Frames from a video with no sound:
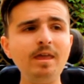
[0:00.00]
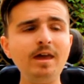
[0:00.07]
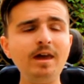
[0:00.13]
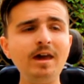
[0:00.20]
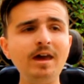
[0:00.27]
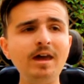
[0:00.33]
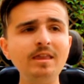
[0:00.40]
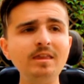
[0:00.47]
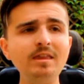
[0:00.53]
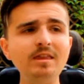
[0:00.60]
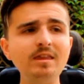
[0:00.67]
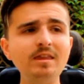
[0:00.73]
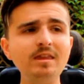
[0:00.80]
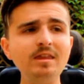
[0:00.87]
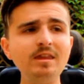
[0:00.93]
And
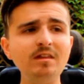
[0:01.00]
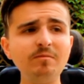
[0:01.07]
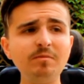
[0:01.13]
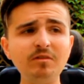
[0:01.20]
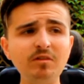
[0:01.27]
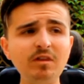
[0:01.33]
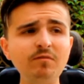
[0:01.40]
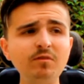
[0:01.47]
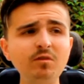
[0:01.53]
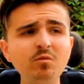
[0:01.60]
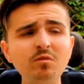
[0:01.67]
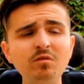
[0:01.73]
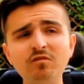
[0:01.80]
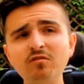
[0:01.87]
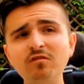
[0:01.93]
yeah, it's been difficult
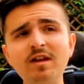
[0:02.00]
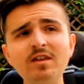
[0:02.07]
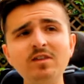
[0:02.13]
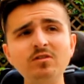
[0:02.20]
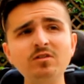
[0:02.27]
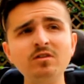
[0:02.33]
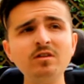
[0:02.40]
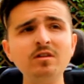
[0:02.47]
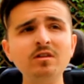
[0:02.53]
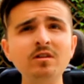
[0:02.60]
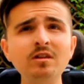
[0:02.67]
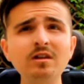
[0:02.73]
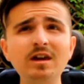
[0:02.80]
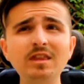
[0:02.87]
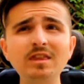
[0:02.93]
and strange,
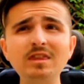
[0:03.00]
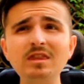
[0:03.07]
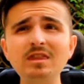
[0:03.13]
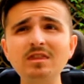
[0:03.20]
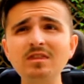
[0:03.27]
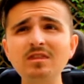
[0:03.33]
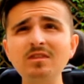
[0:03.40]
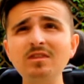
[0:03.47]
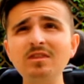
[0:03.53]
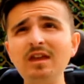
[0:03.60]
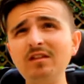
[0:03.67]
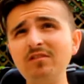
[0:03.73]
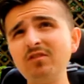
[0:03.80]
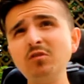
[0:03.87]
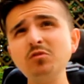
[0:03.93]
and like
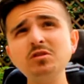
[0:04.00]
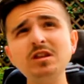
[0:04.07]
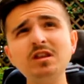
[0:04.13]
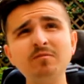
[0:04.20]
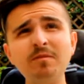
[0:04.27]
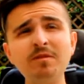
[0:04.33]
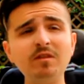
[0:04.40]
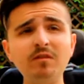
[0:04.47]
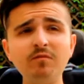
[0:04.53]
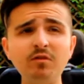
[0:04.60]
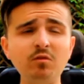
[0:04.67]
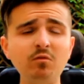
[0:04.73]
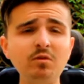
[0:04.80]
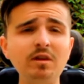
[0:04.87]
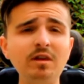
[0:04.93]
socially, it's been
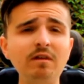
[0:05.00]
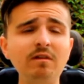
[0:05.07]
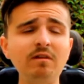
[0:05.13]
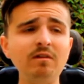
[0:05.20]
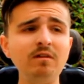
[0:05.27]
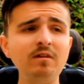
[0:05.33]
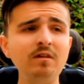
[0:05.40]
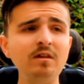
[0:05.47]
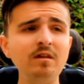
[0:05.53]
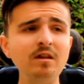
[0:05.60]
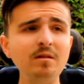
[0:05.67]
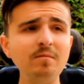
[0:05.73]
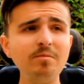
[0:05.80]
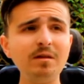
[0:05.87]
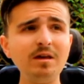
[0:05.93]
difficult, yeah.
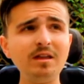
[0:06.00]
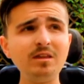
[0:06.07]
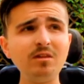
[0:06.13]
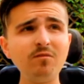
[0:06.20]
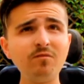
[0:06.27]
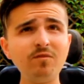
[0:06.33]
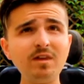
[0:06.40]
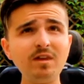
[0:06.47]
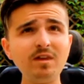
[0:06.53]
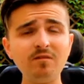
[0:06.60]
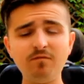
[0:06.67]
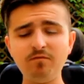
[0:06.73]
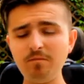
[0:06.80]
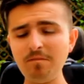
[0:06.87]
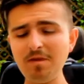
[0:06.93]
But I don't think
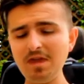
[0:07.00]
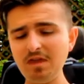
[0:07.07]
for me